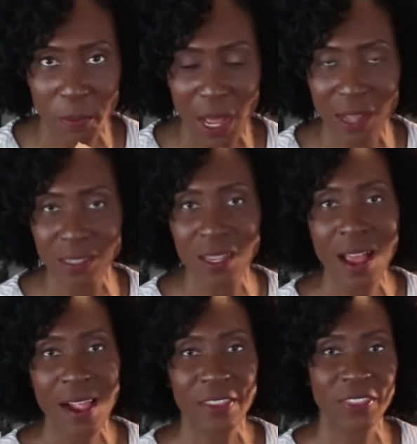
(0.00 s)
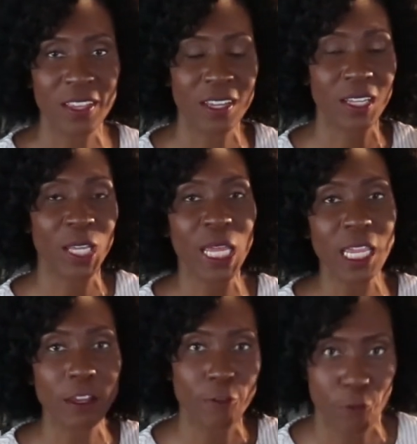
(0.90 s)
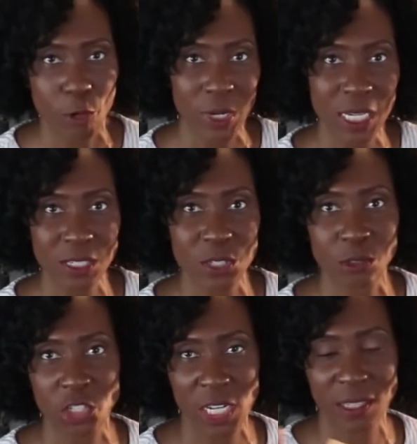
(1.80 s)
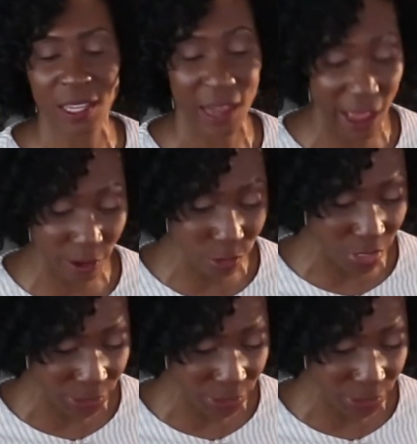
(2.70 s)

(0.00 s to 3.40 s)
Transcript: box. The link for it, so check that out.